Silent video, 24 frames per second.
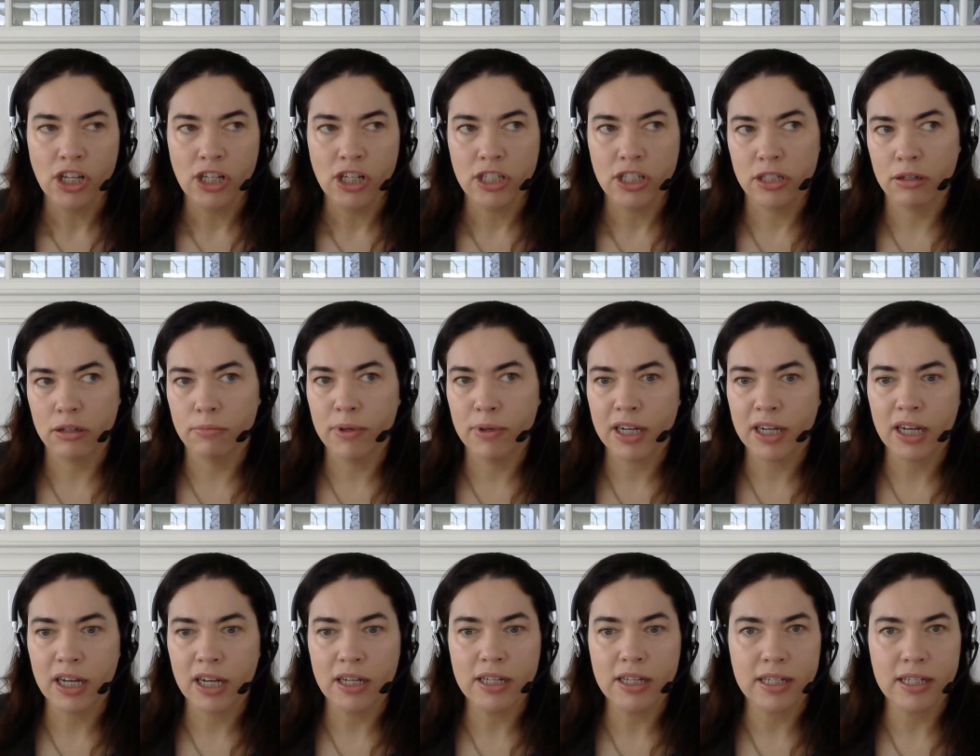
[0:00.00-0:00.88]
So,
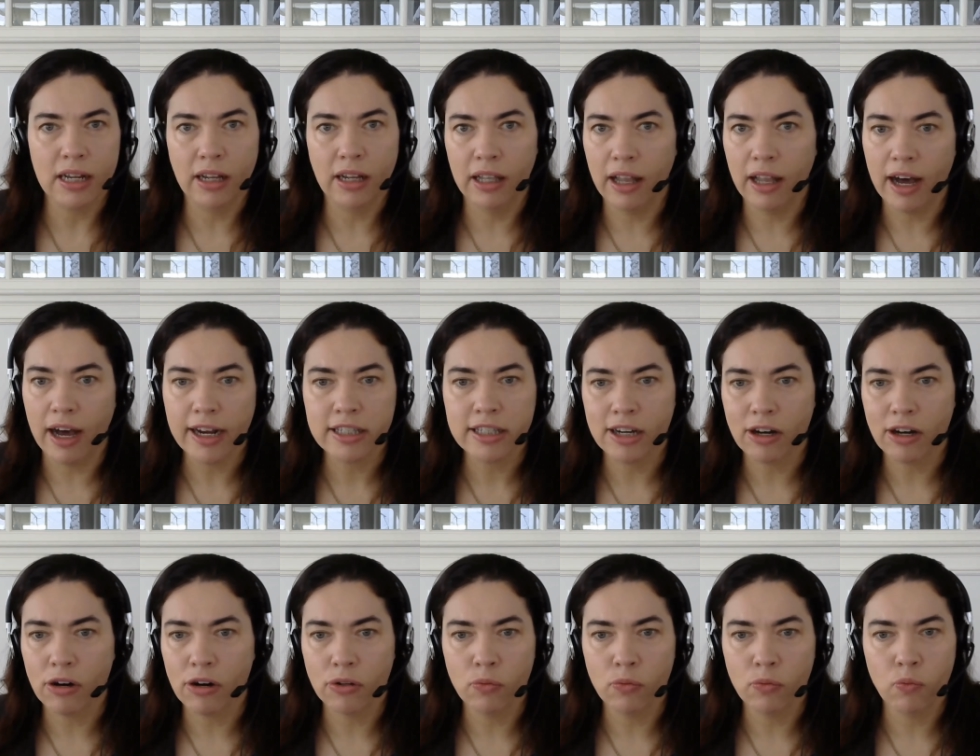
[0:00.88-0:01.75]
because a
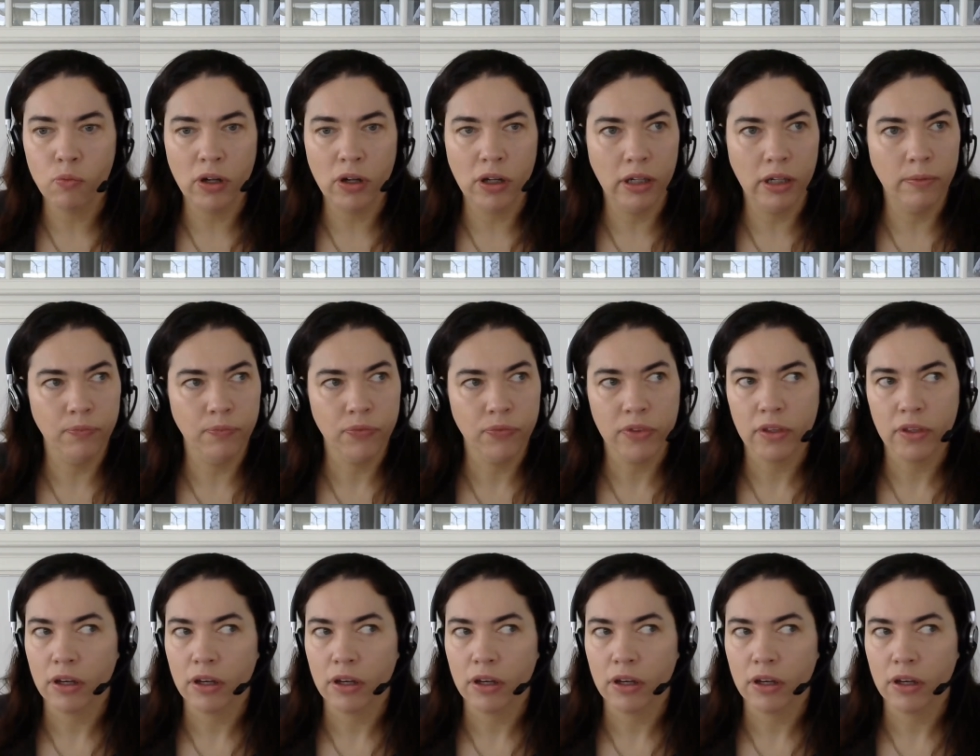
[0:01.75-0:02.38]
lockdown will